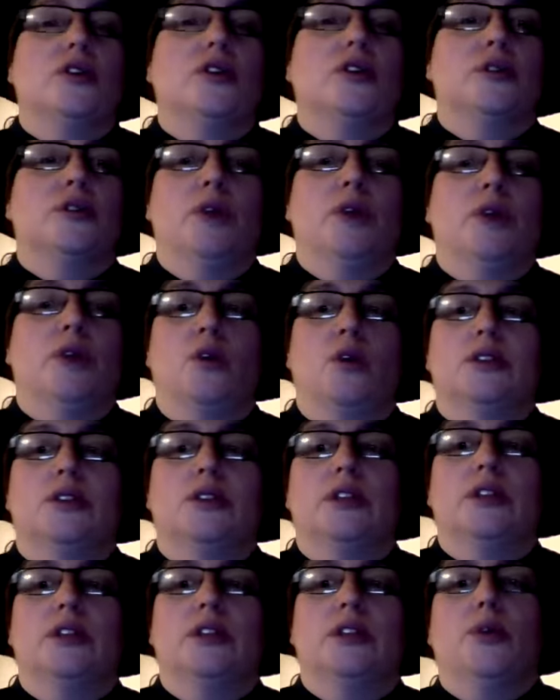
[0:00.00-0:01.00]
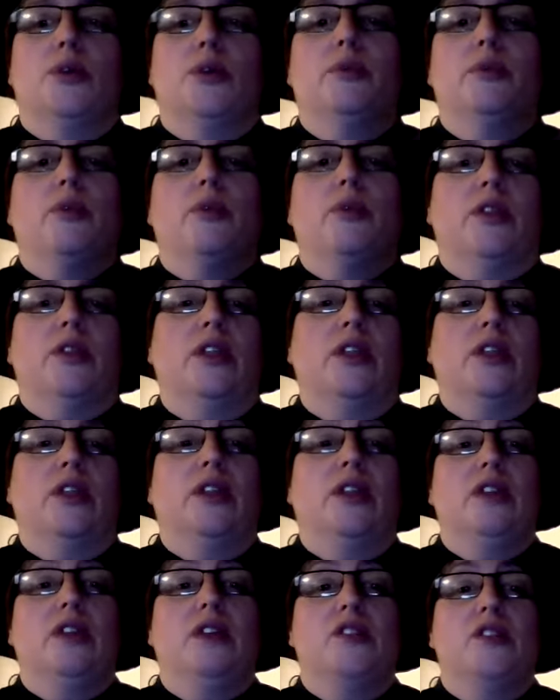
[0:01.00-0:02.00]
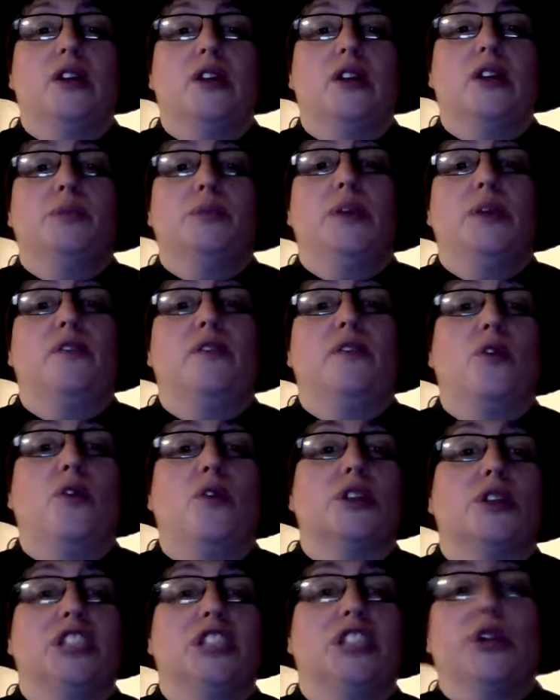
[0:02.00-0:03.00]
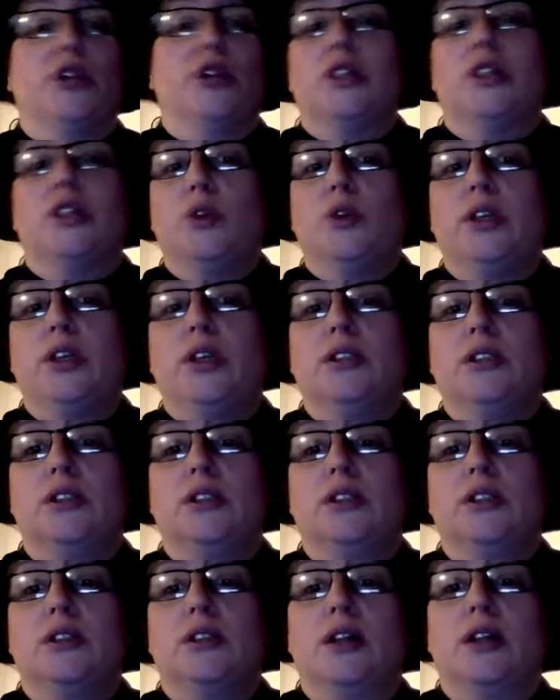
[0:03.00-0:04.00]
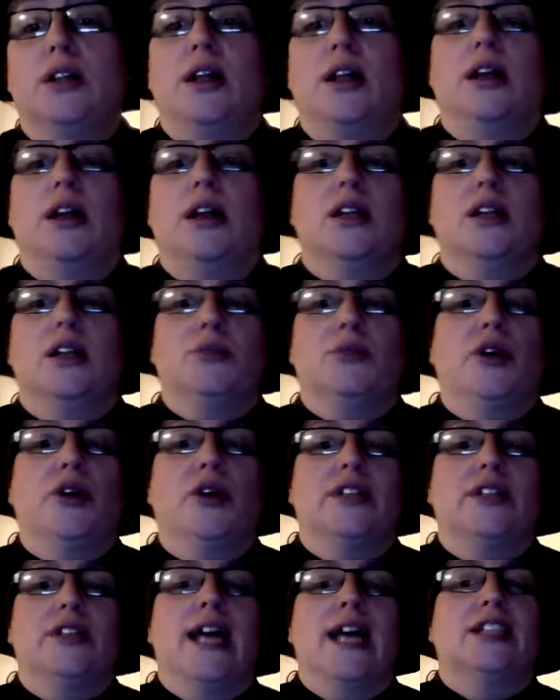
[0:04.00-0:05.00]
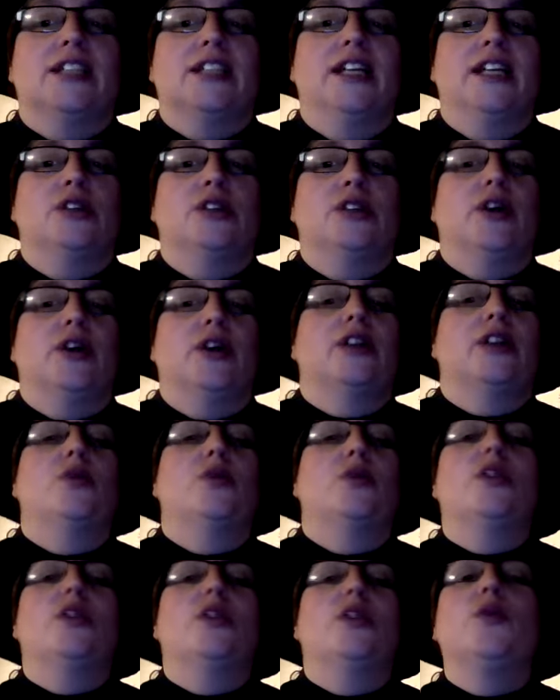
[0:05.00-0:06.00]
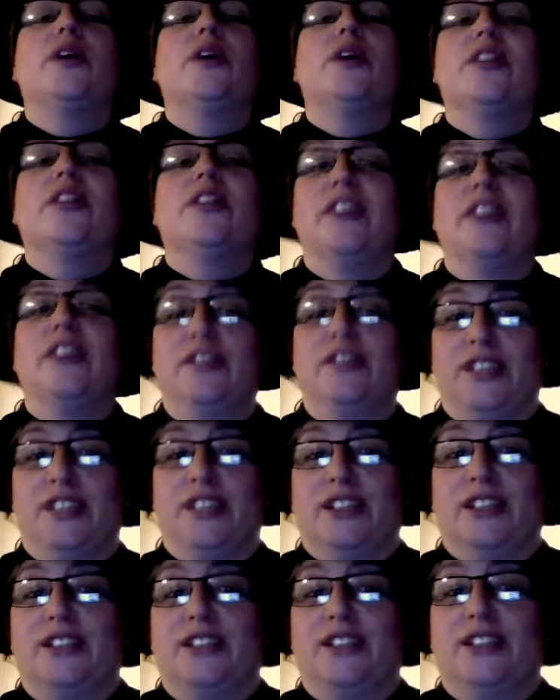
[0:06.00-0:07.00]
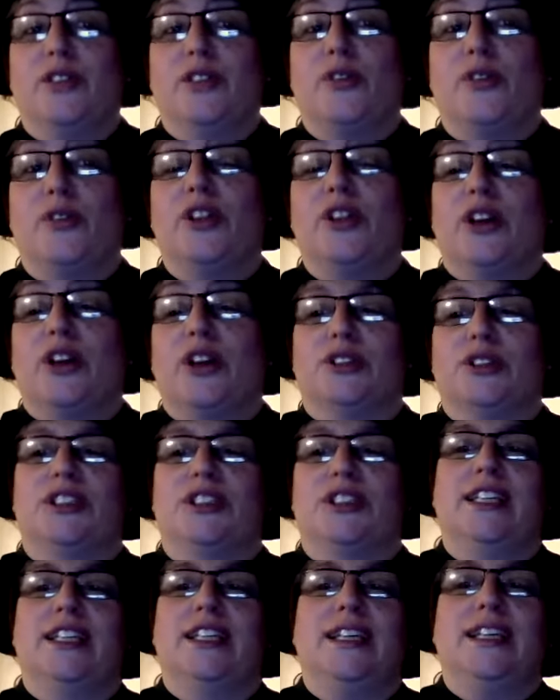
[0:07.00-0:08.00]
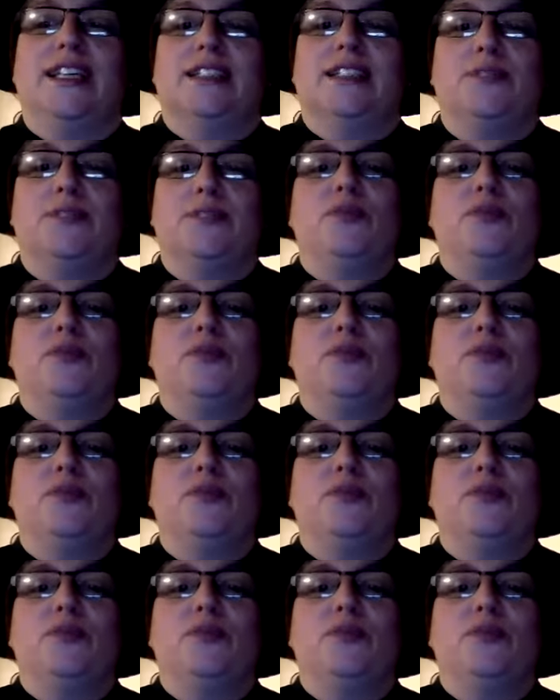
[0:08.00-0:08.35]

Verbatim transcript: are some of the oldest in the group and were with the Thieves Guild before Jarek joined. Springer has actually interacted with the real Thieves Guilds over in the larger cities.